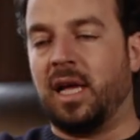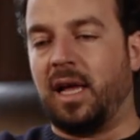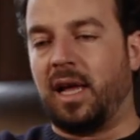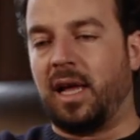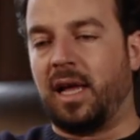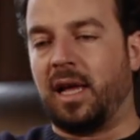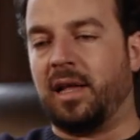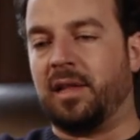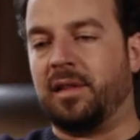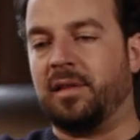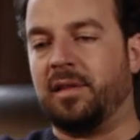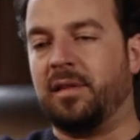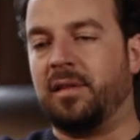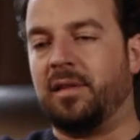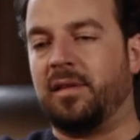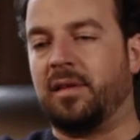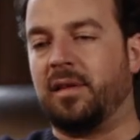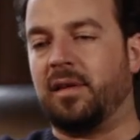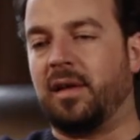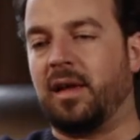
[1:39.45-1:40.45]
and
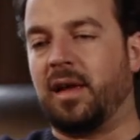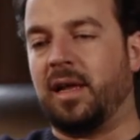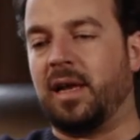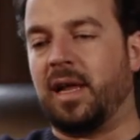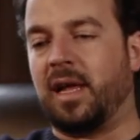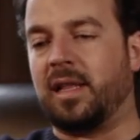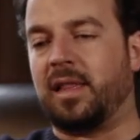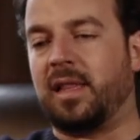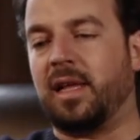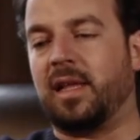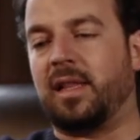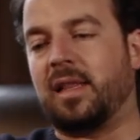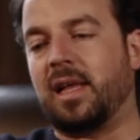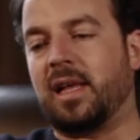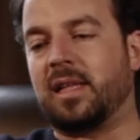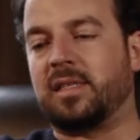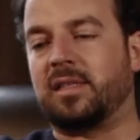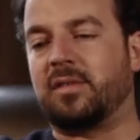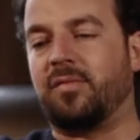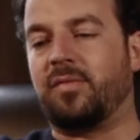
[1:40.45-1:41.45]
I think
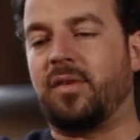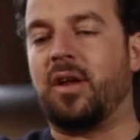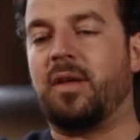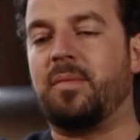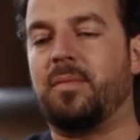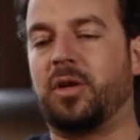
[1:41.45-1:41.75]
that's very